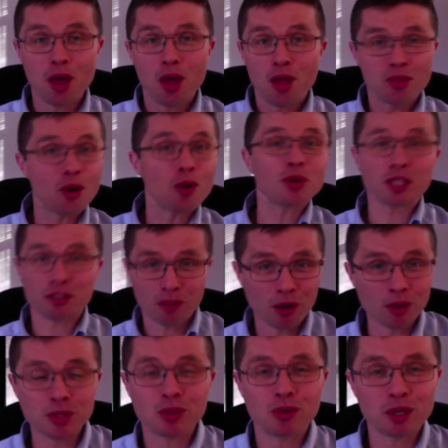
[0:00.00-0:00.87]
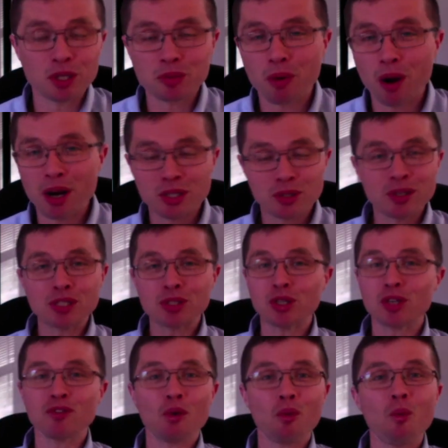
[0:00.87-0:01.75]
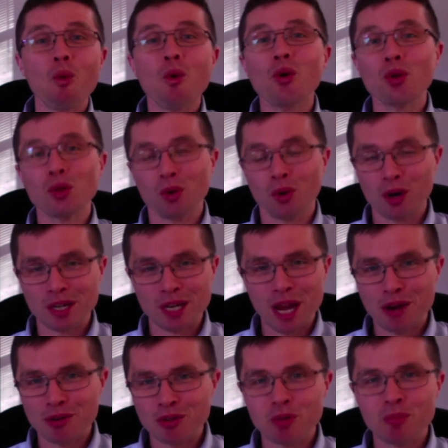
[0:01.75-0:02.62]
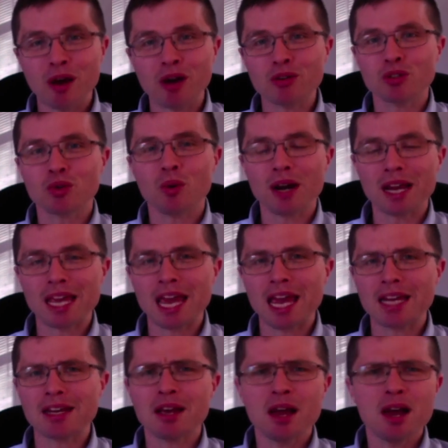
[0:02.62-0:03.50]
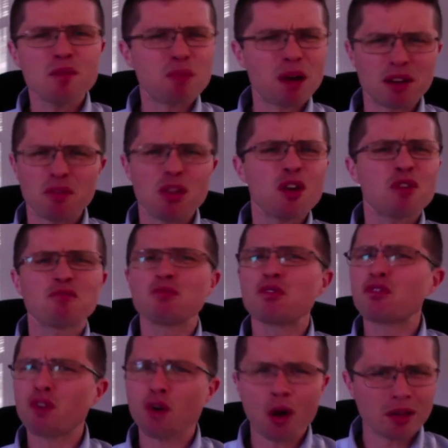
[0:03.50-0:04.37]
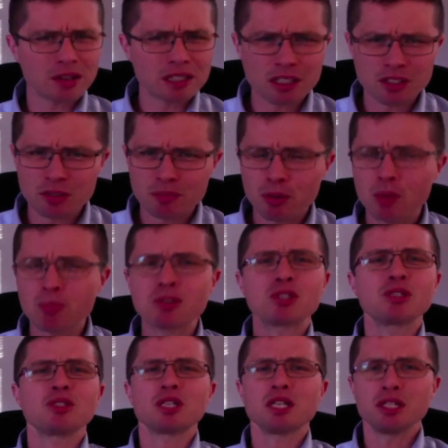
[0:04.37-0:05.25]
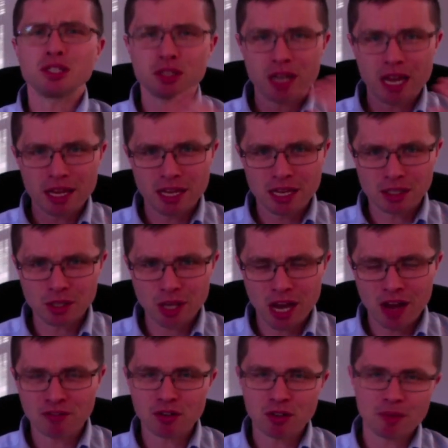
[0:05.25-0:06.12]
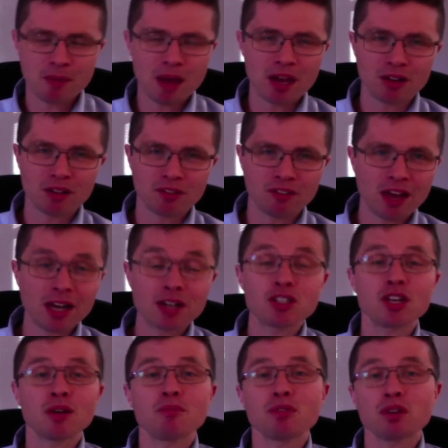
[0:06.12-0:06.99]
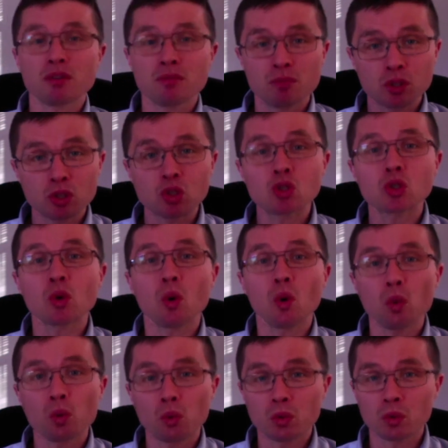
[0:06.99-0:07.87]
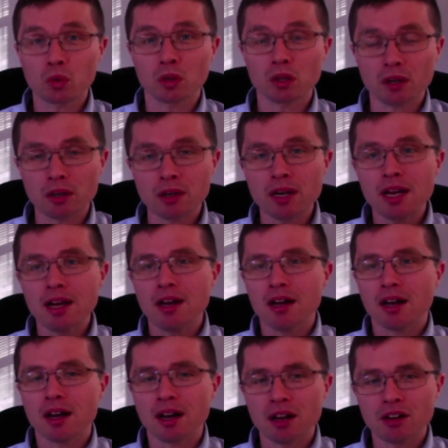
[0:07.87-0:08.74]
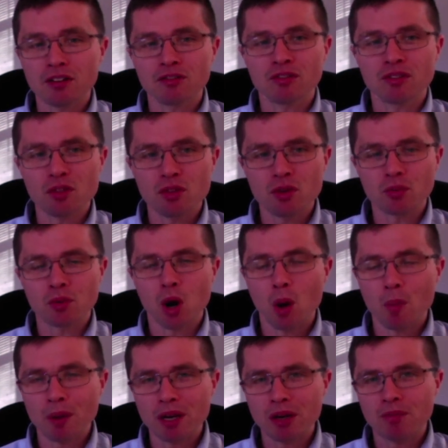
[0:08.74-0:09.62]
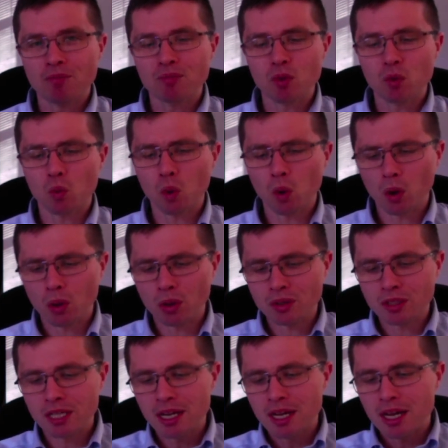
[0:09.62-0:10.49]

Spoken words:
those have also expired. So he's sort of a warlord down to about 28. But for all intents and purposes, he's after the Battle of Actium, the sole ruler of the Roman world.